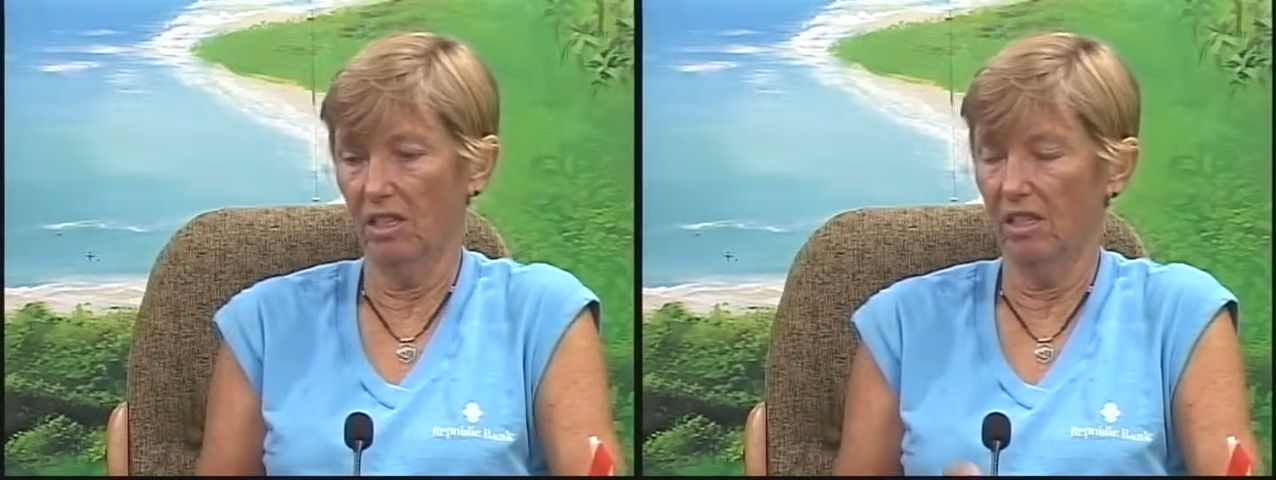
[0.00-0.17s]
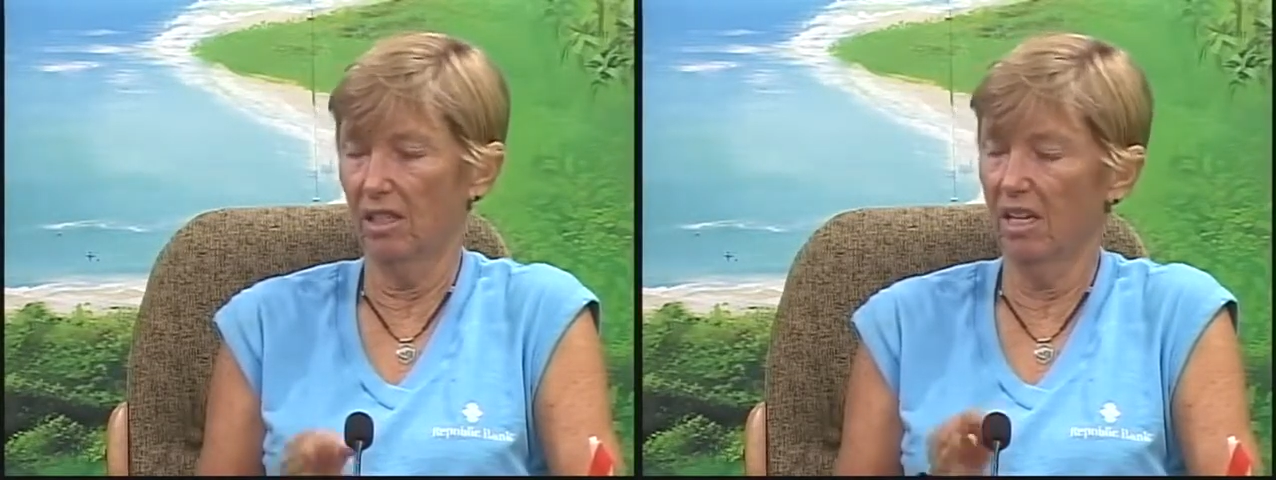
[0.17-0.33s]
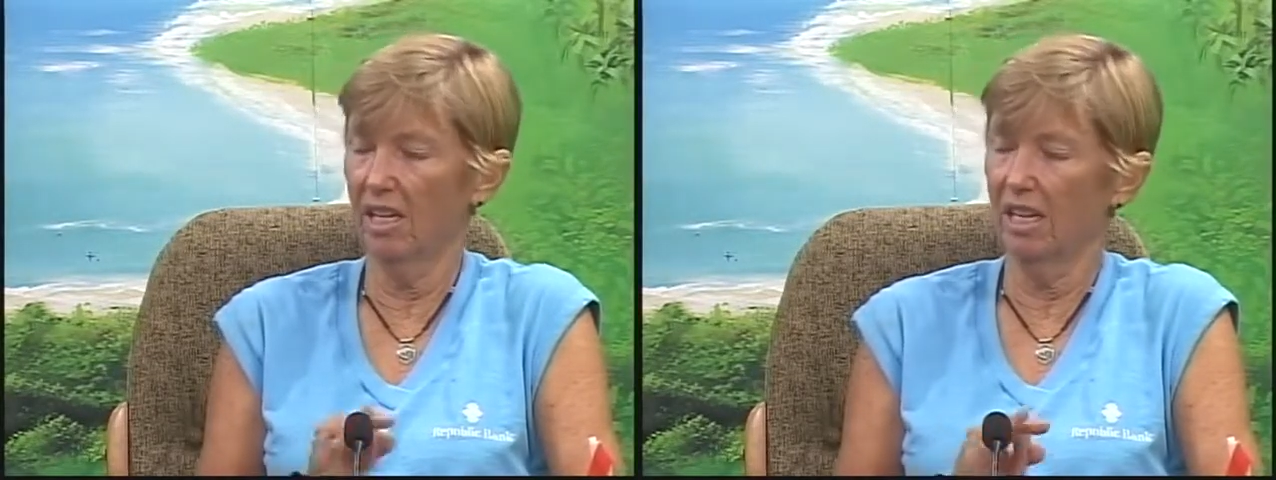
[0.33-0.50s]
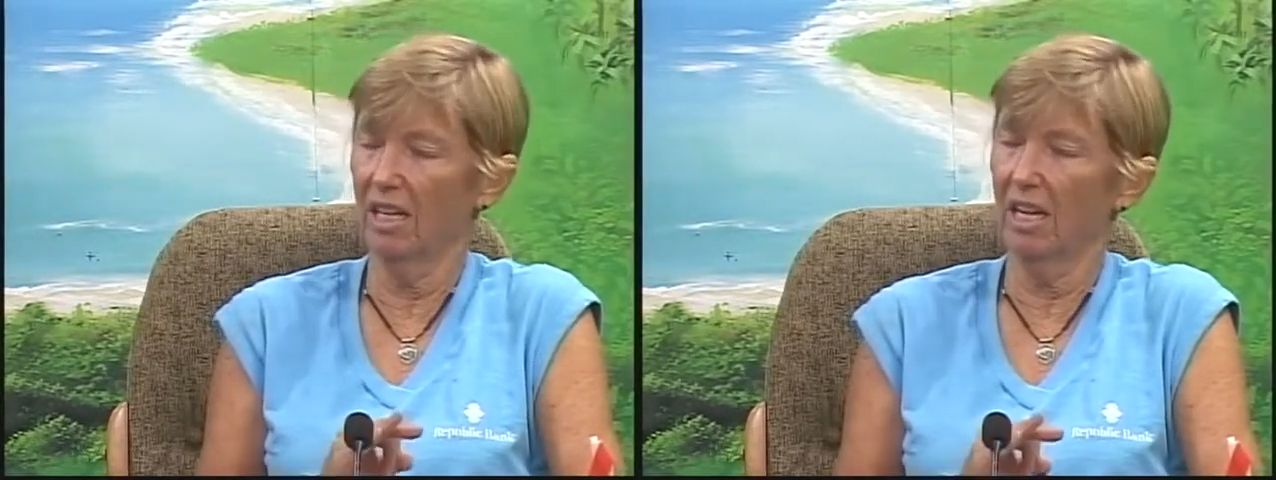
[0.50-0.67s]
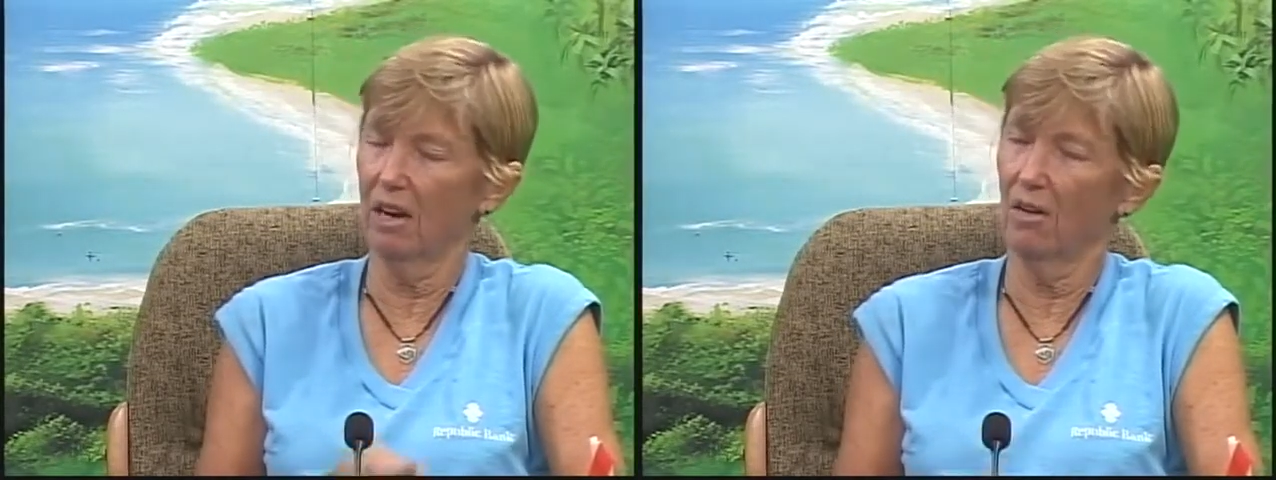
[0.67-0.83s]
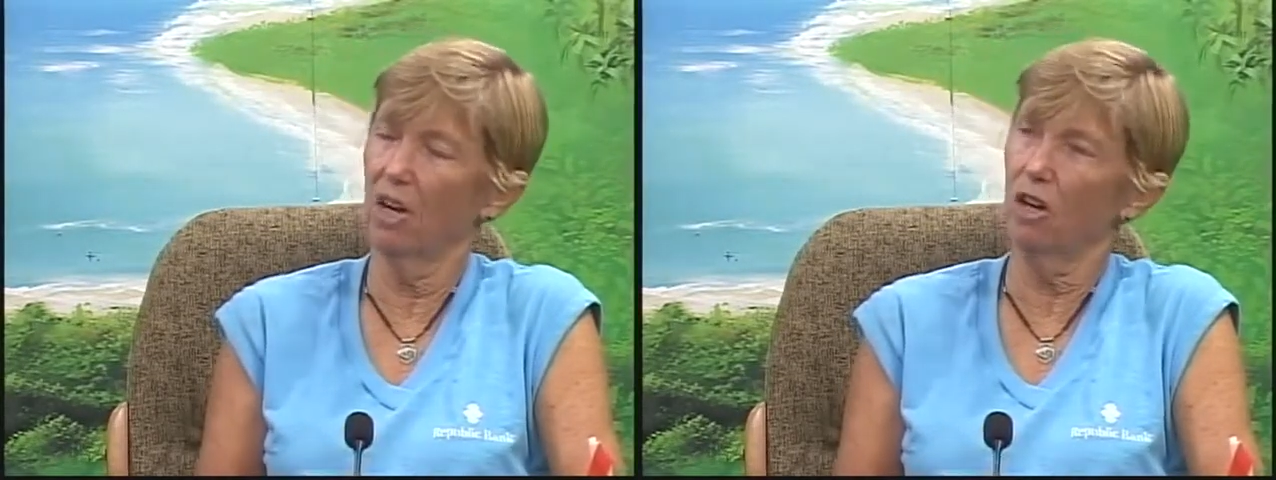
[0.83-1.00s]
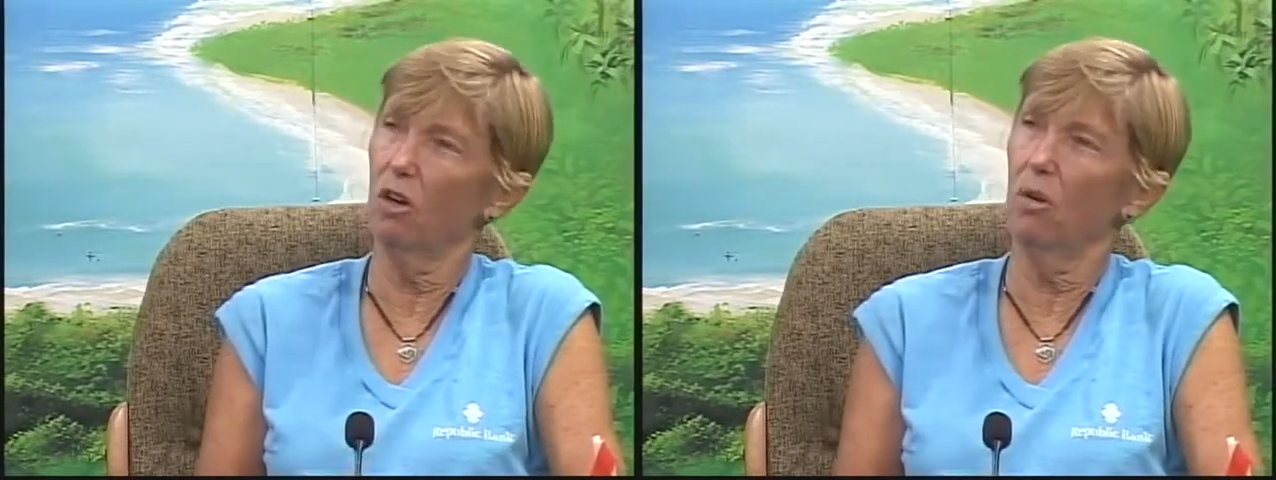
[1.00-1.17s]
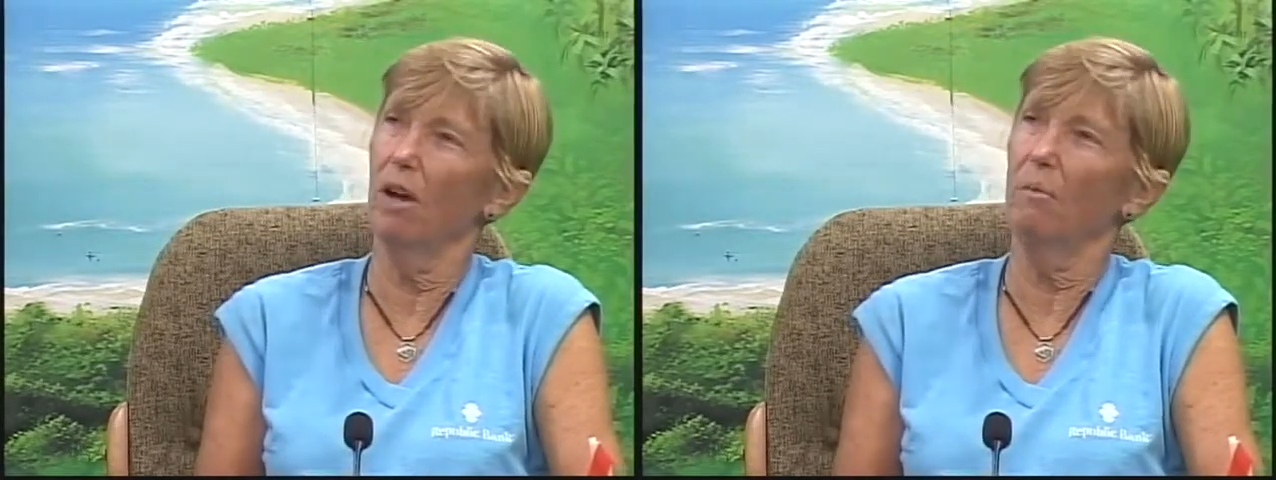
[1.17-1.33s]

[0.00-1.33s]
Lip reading: And then in Carriacou,